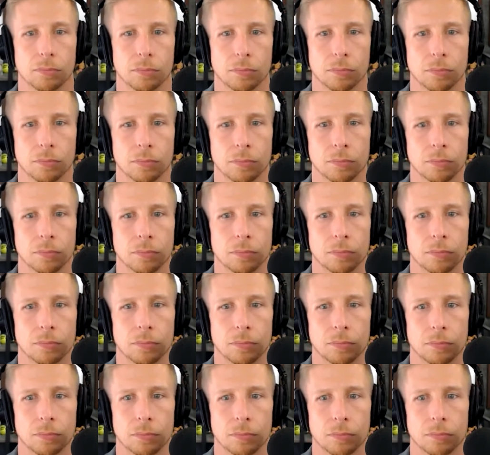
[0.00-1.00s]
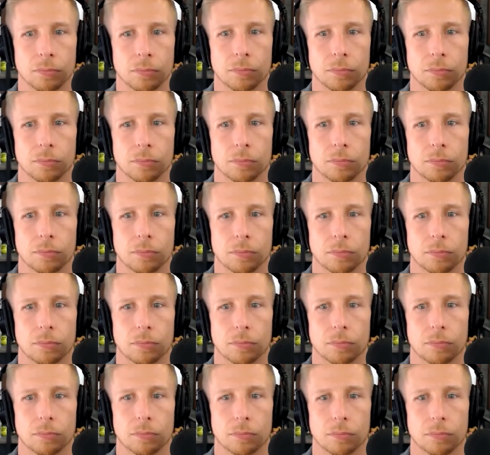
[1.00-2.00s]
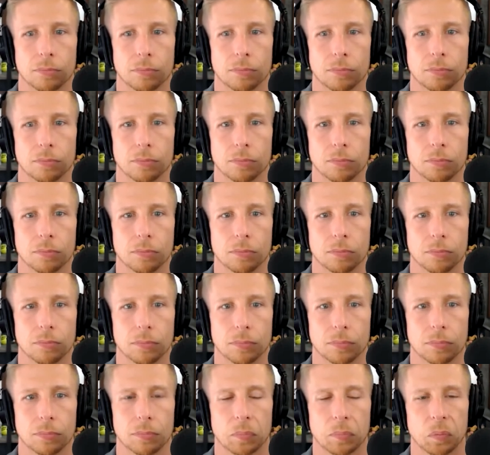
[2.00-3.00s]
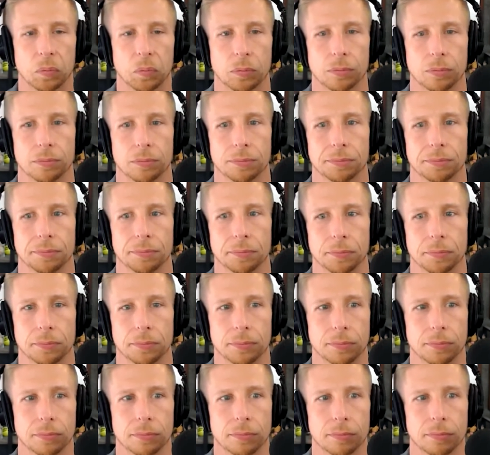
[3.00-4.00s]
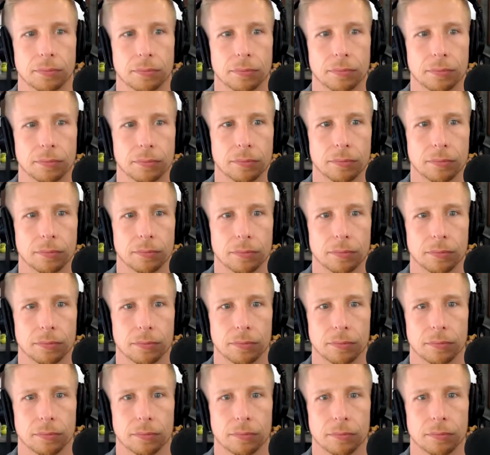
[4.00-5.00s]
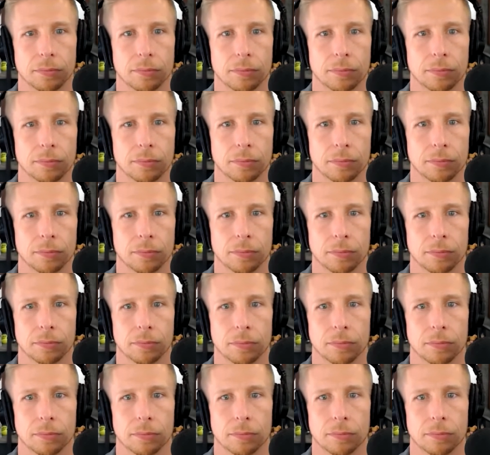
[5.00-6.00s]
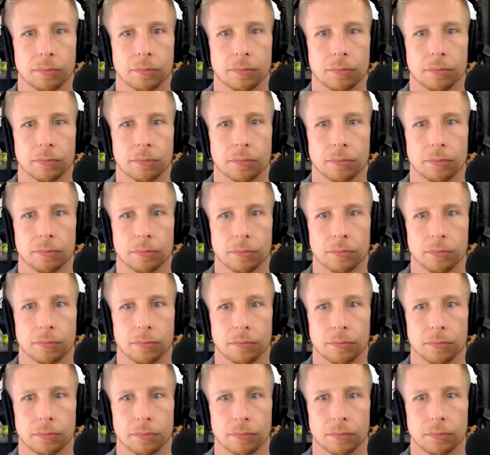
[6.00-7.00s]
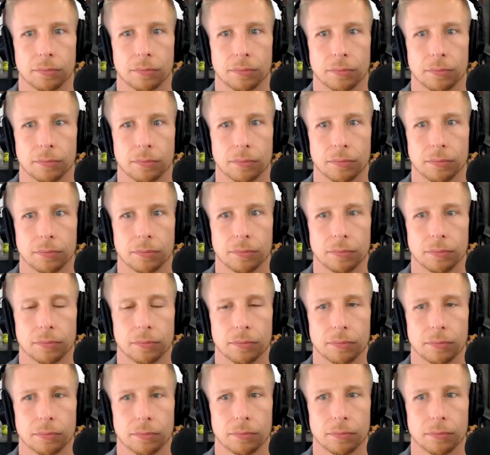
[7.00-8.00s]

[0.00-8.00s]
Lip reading: (silent)